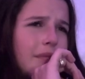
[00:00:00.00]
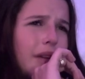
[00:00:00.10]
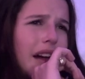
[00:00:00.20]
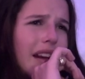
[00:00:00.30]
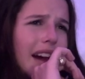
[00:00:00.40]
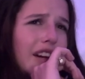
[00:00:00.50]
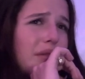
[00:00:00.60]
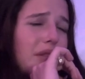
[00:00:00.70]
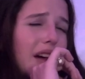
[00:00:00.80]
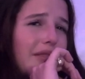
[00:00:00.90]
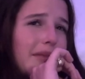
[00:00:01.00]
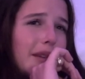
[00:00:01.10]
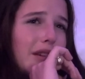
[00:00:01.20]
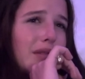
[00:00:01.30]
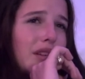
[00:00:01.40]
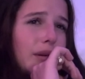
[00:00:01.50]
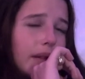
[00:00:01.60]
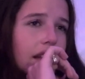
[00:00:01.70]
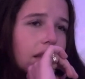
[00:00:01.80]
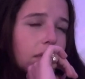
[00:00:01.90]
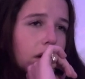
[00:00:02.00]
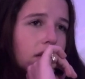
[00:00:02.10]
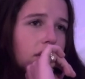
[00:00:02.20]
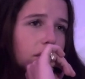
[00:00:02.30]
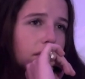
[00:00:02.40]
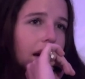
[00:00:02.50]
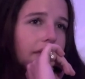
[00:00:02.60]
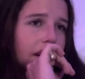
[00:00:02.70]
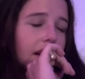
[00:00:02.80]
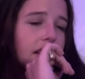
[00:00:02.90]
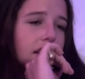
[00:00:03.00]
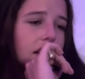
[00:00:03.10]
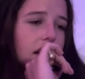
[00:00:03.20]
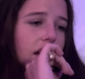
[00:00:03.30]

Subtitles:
But I know a lot of women who do. That's personal preference.